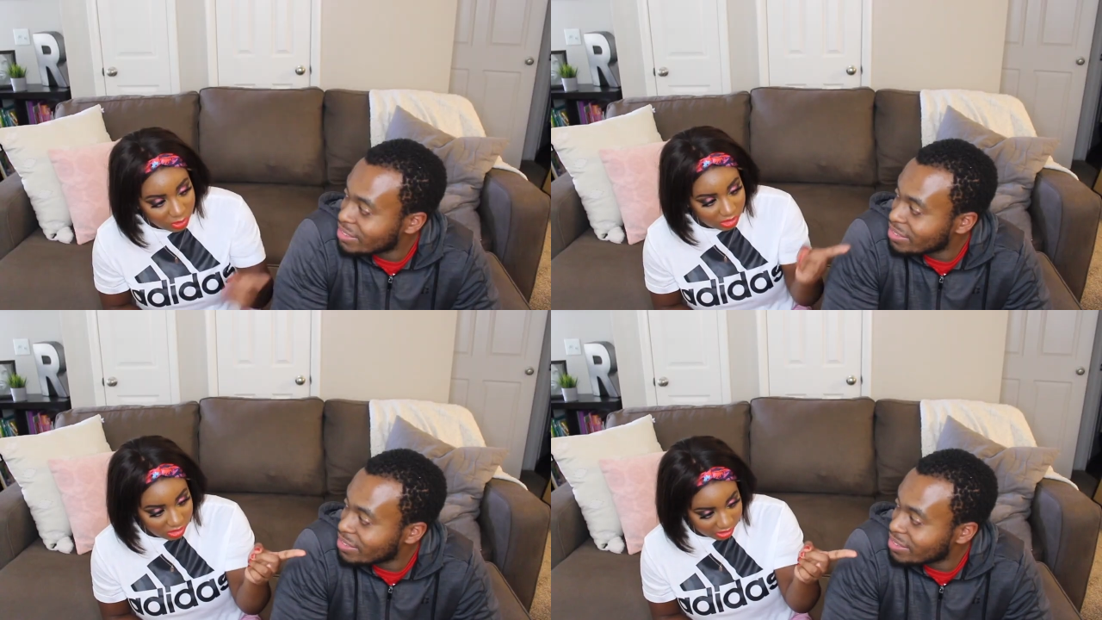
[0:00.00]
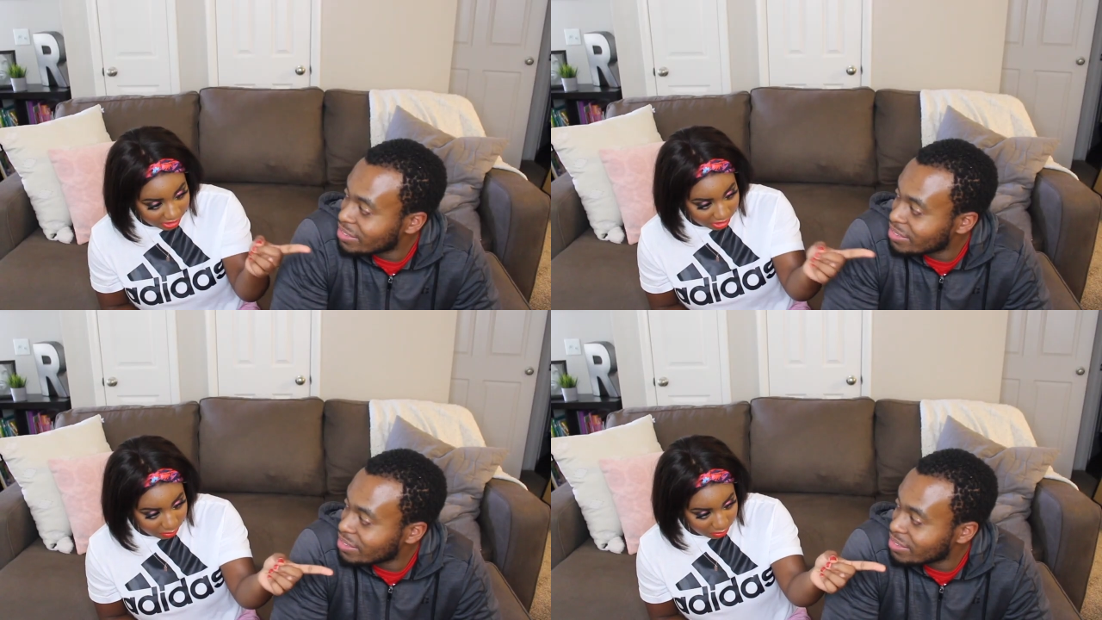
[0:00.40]
Speaker 1: Do you want to
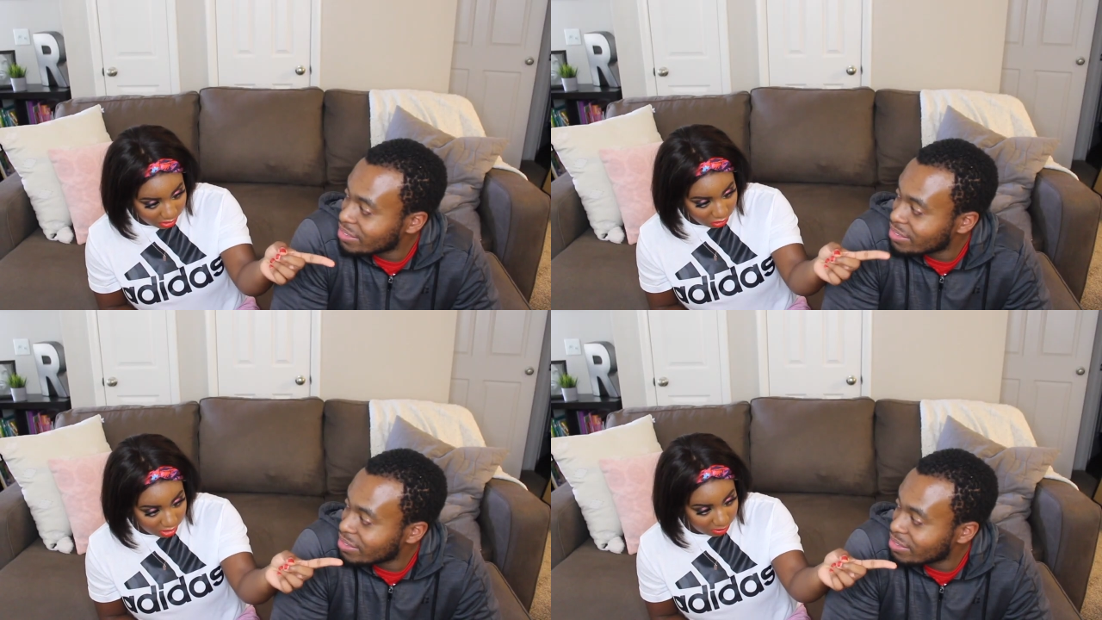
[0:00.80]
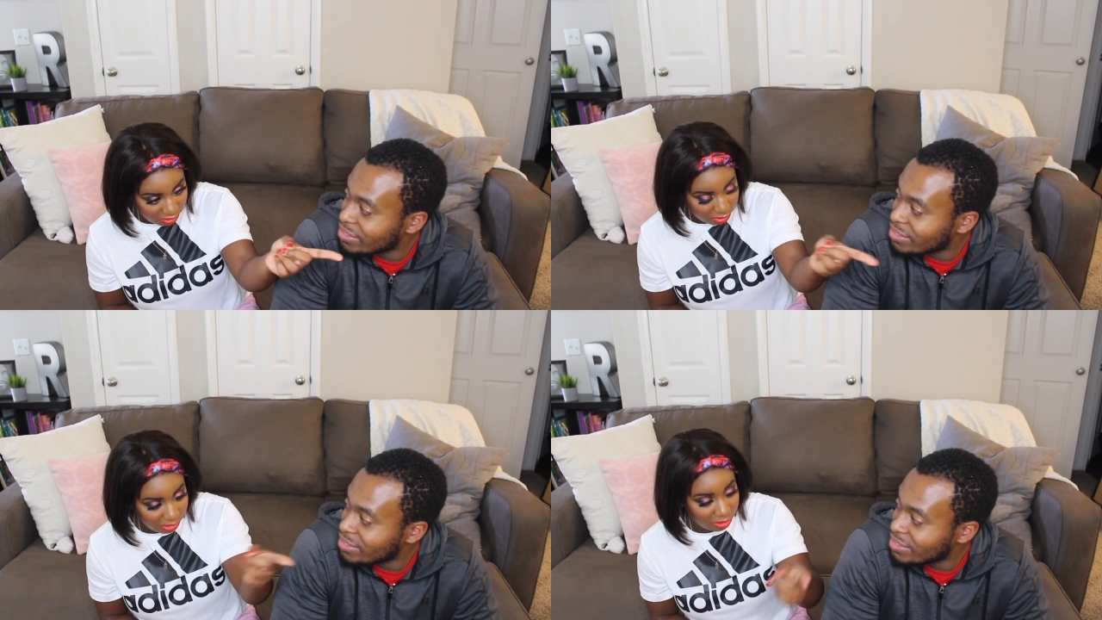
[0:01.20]
just like get, can you
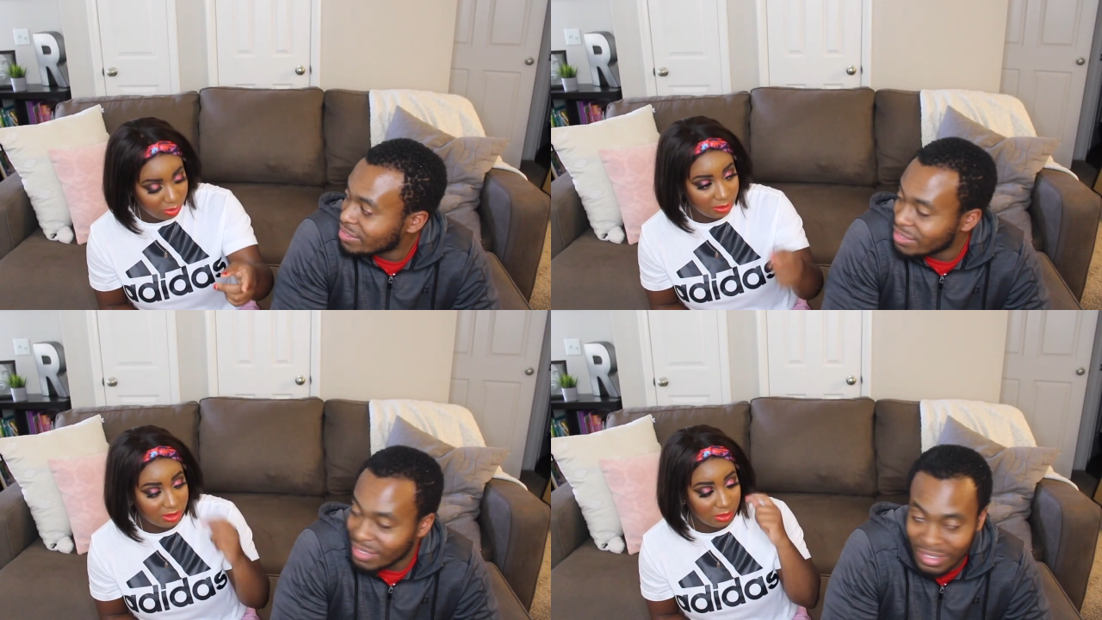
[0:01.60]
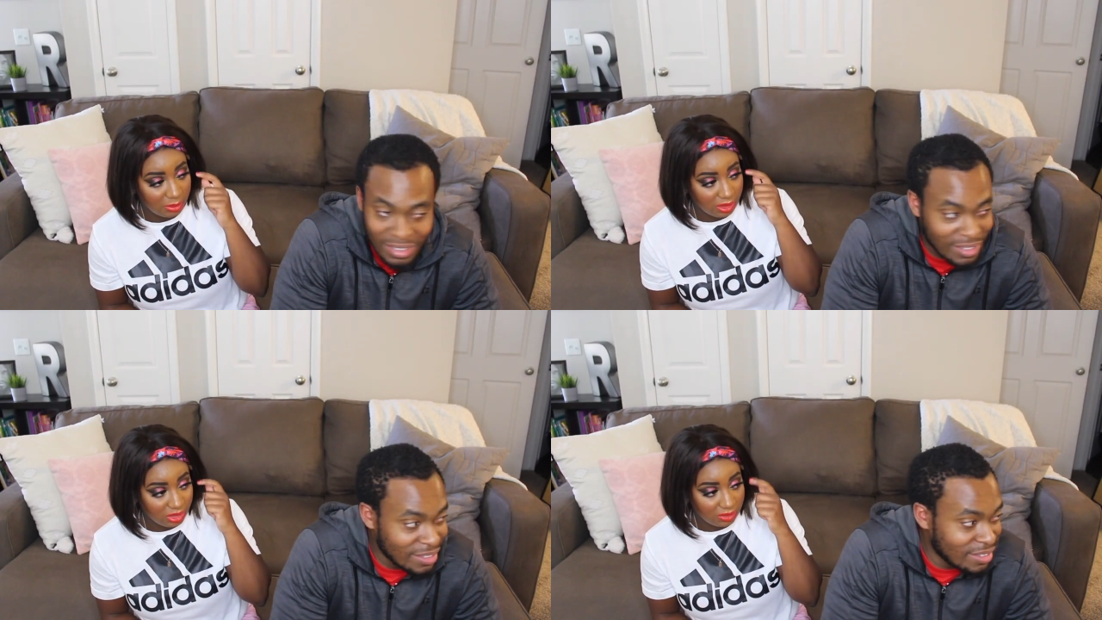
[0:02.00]
hand me those makeup wipes?
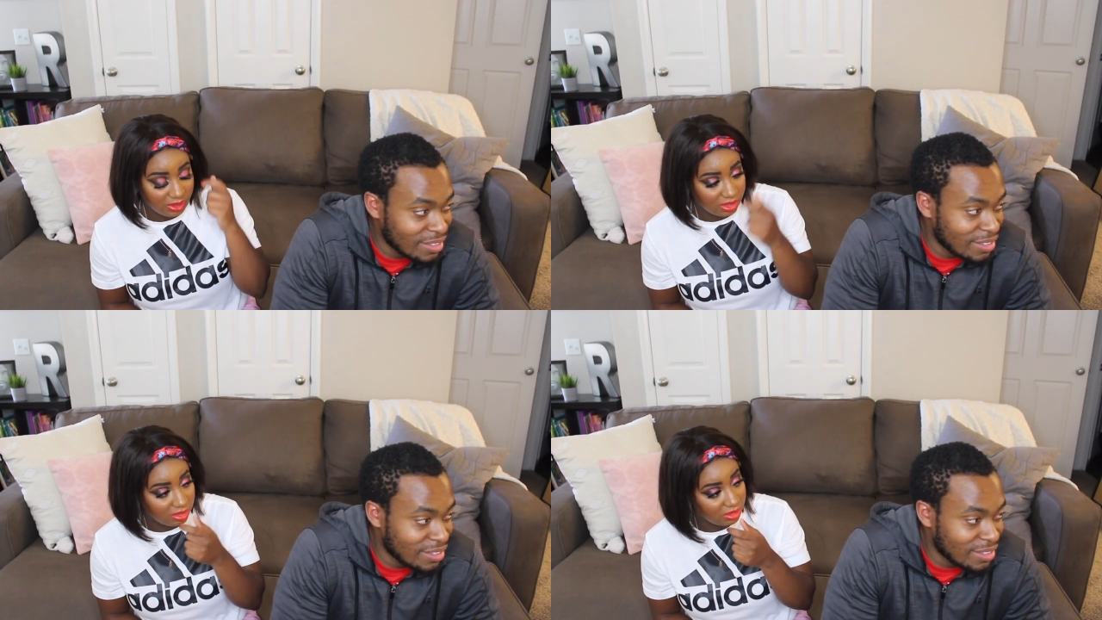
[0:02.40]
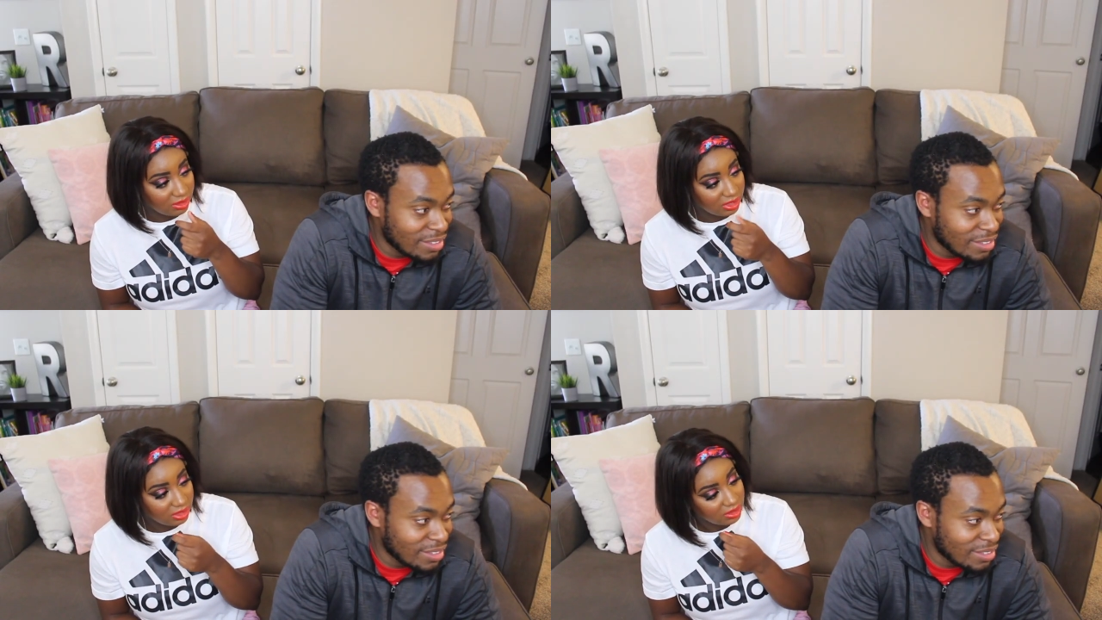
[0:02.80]
So maybe I'll just fix it
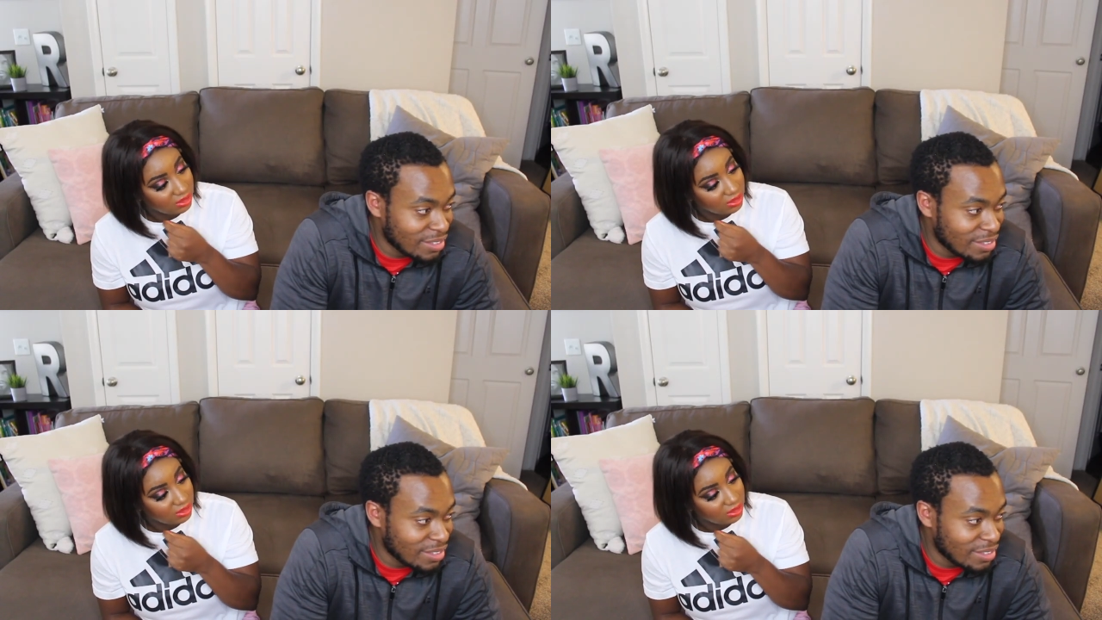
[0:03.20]
real quick.